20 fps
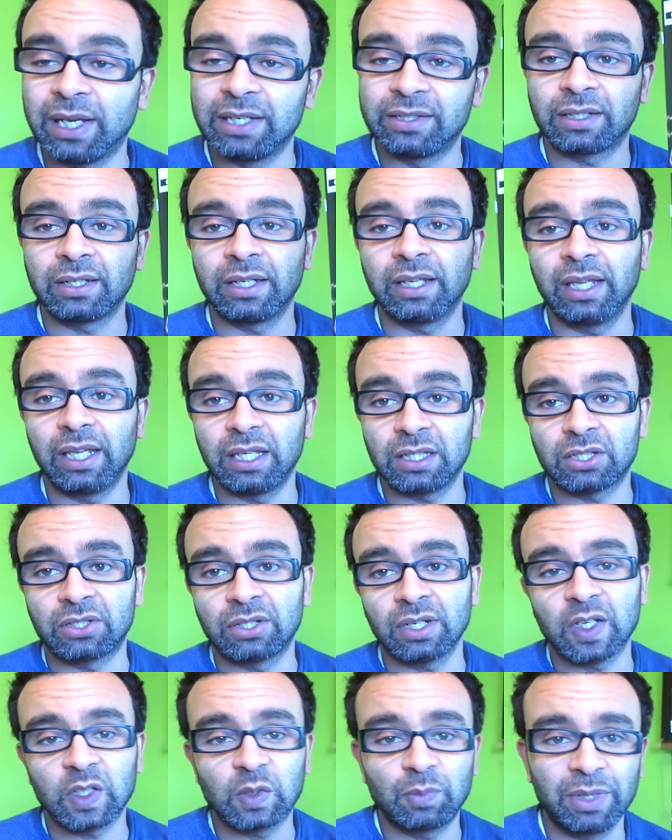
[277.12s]
basically, it's
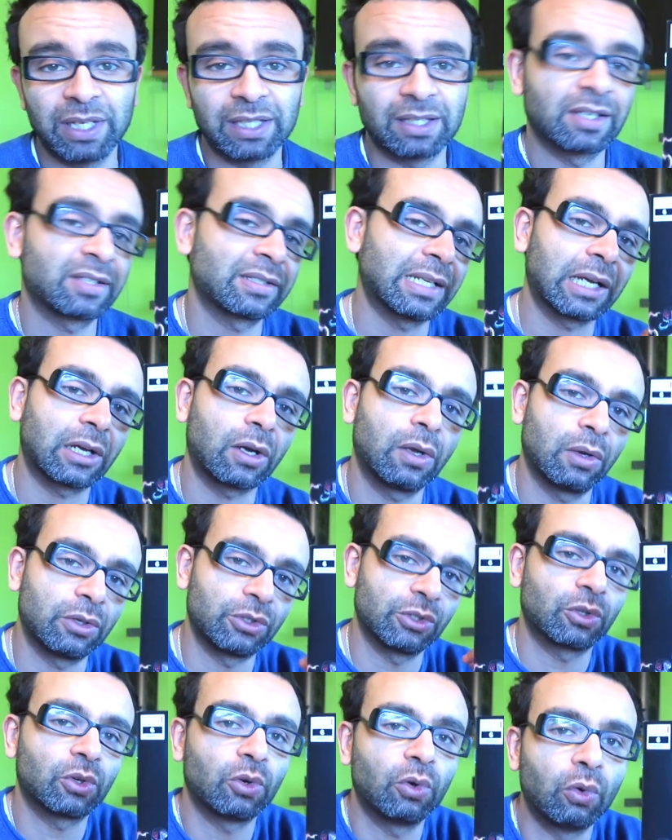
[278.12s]
just been
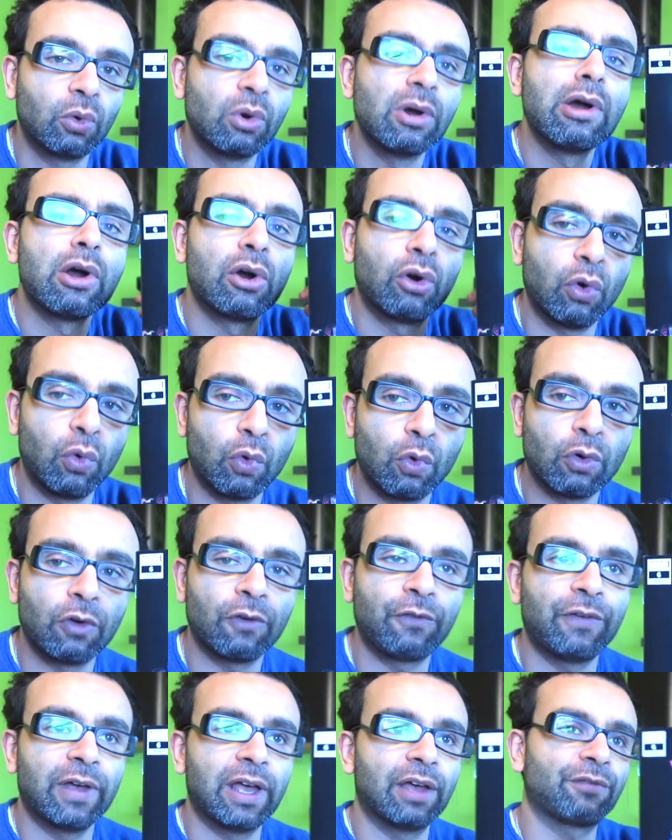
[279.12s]
psychological
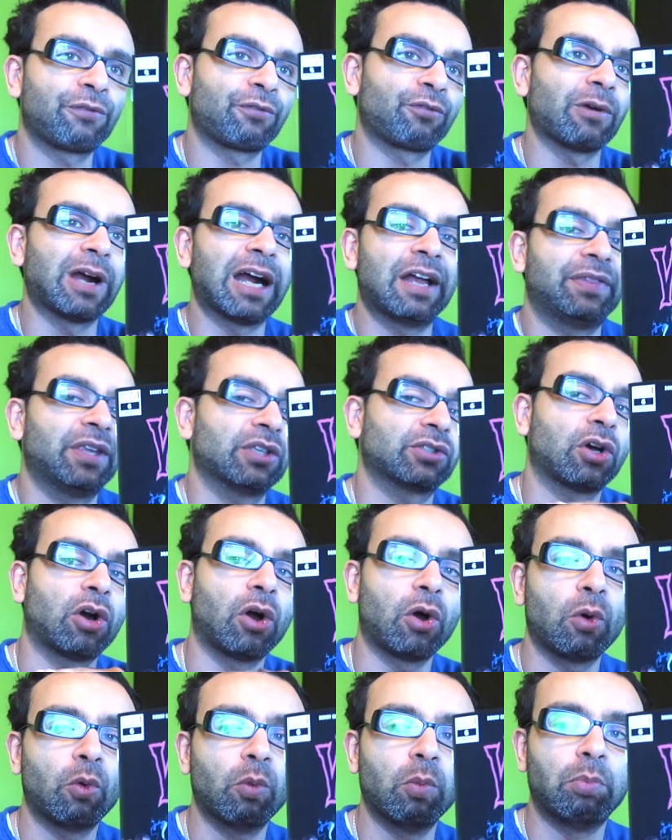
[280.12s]
warfare throughout this
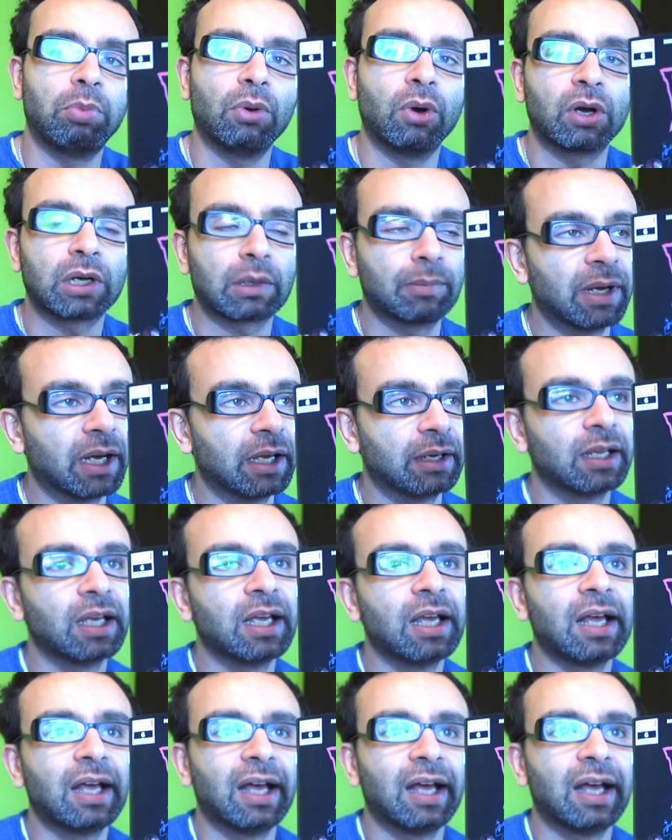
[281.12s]
whole book, man.